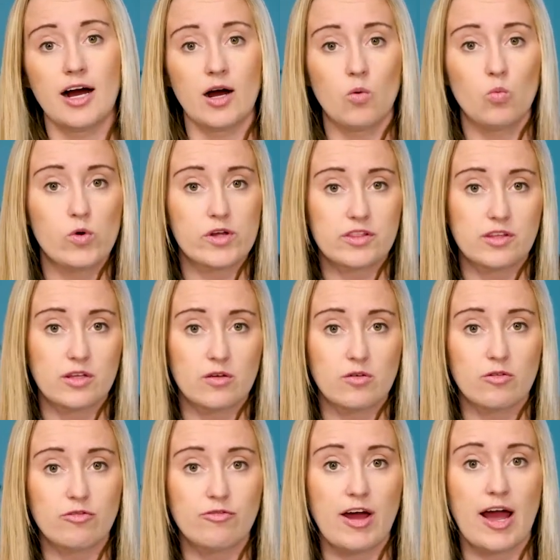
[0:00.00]
with
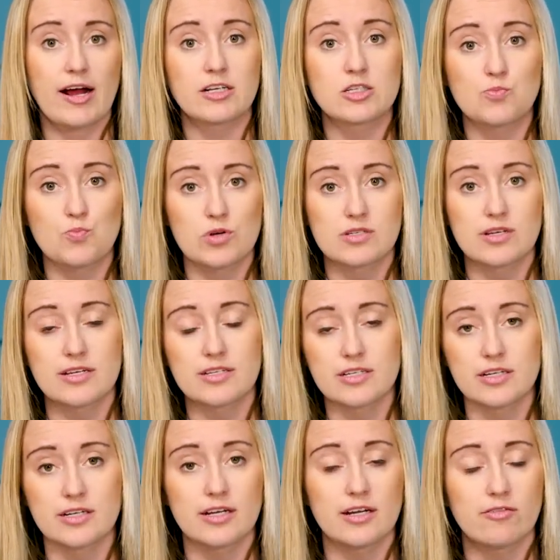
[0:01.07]
the facts
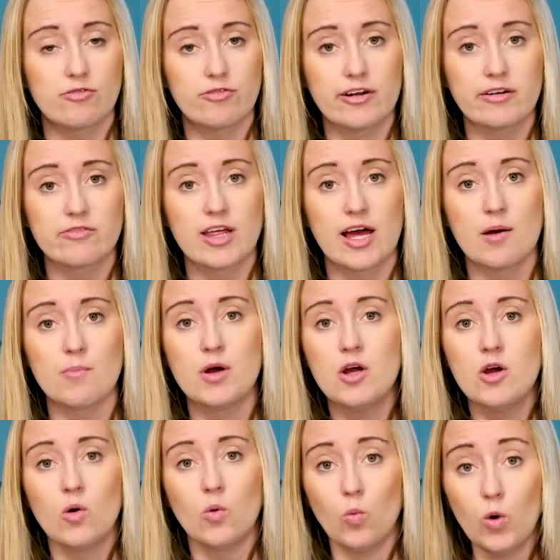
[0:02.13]
presented in front of them,
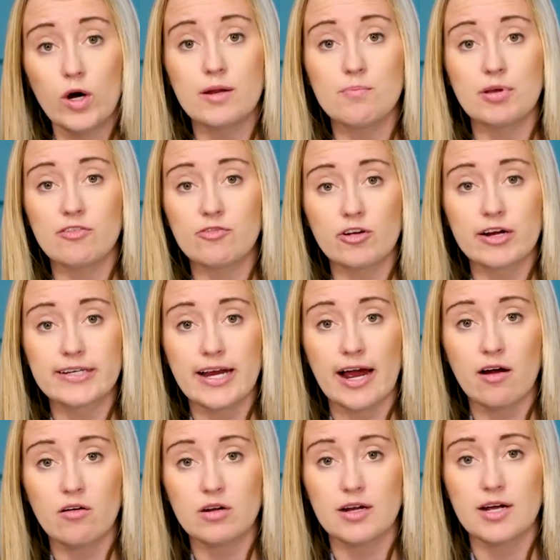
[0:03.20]
wouldn't be freaked
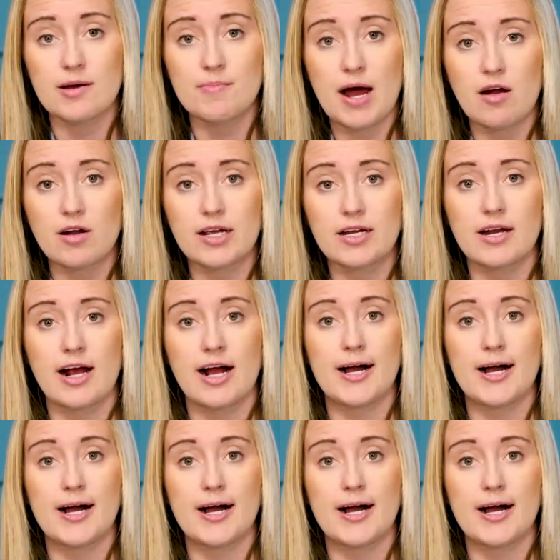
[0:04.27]
out about it,